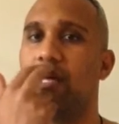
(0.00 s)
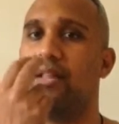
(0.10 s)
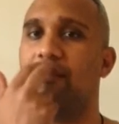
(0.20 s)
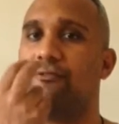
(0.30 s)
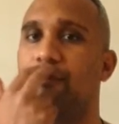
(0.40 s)

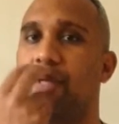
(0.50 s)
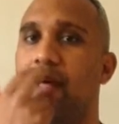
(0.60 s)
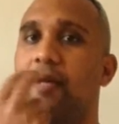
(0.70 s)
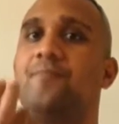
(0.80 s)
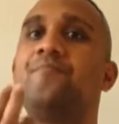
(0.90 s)
And then from
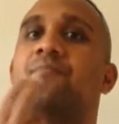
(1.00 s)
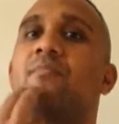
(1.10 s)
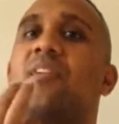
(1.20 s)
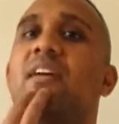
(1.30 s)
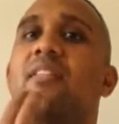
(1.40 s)
there,
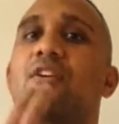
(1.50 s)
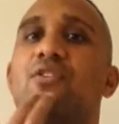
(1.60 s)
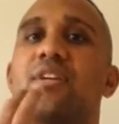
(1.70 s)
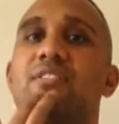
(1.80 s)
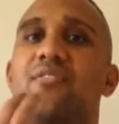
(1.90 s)
in the
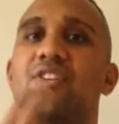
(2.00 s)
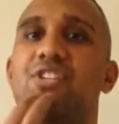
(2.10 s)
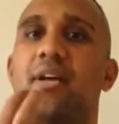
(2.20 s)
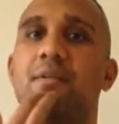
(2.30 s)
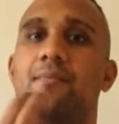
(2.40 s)
crease of the
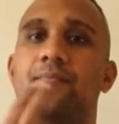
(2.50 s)
chin.